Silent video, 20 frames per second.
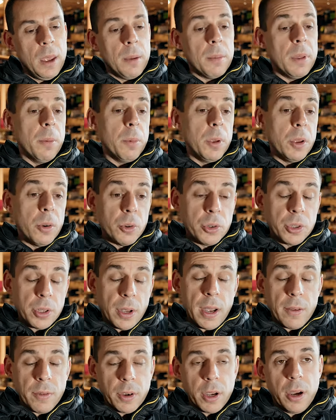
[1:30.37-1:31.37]
Then we also
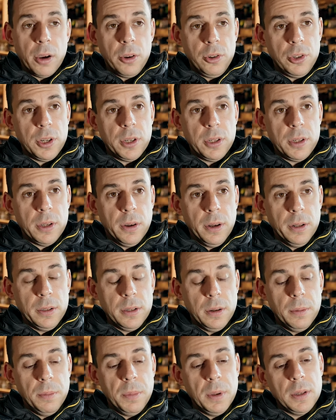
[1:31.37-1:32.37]
have a coaching side
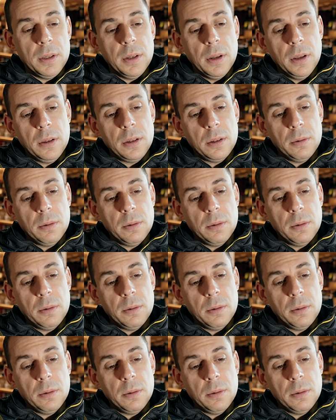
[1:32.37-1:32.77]
to the business.